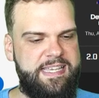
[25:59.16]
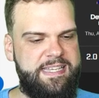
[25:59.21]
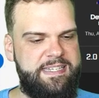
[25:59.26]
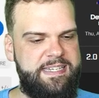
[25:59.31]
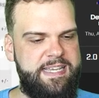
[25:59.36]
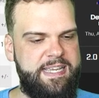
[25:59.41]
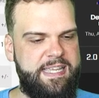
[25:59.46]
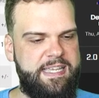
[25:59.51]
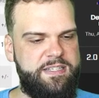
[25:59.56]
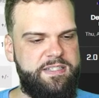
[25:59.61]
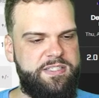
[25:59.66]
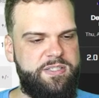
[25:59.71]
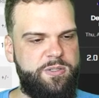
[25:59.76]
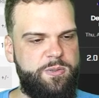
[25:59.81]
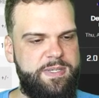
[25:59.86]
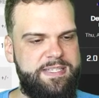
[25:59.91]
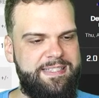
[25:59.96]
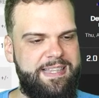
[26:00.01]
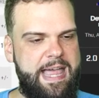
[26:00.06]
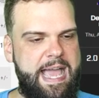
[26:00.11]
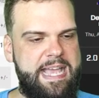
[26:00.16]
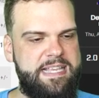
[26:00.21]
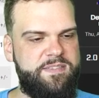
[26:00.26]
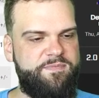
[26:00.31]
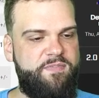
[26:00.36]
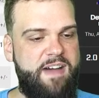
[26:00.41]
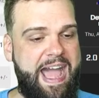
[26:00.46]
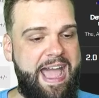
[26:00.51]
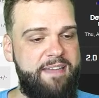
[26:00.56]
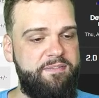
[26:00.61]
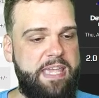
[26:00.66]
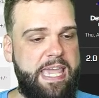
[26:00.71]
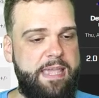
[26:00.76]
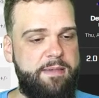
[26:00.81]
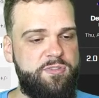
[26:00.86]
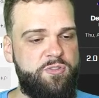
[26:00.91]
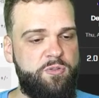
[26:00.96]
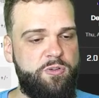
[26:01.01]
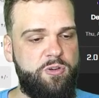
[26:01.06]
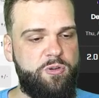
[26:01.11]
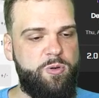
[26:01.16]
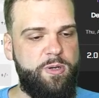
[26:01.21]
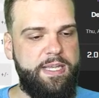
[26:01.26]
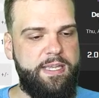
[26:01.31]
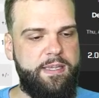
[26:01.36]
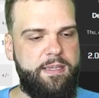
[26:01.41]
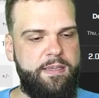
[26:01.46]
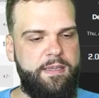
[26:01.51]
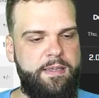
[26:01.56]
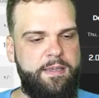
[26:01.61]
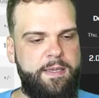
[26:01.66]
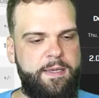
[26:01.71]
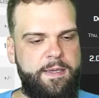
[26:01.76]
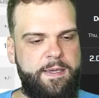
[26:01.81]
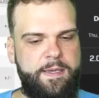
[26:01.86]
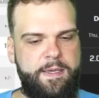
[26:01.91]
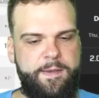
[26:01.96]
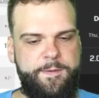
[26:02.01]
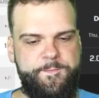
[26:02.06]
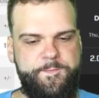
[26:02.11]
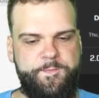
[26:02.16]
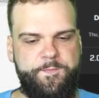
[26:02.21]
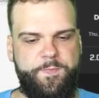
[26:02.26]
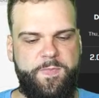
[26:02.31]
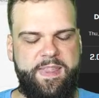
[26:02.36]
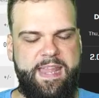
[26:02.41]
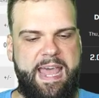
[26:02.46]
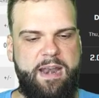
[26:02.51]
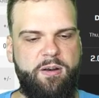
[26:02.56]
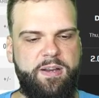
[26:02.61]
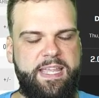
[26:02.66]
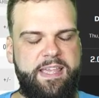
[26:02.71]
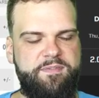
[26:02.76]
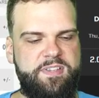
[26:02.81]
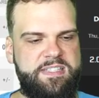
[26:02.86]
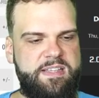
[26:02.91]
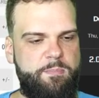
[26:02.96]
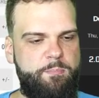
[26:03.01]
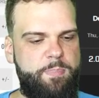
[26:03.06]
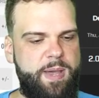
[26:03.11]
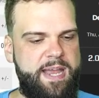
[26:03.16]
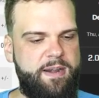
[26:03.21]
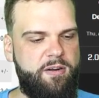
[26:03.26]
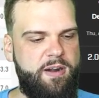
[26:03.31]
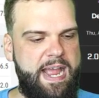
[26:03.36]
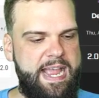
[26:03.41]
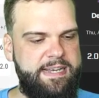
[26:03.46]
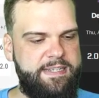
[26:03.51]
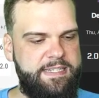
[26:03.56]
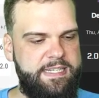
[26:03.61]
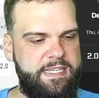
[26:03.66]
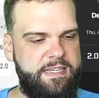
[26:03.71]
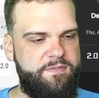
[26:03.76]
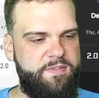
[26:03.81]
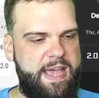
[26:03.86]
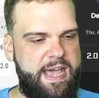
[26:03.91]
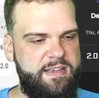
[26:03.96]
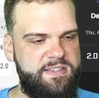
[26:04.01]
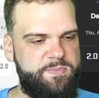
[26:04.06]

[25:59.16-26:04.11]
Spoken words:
and dig into his last 5 games real quick. And that'll give us a better idea of how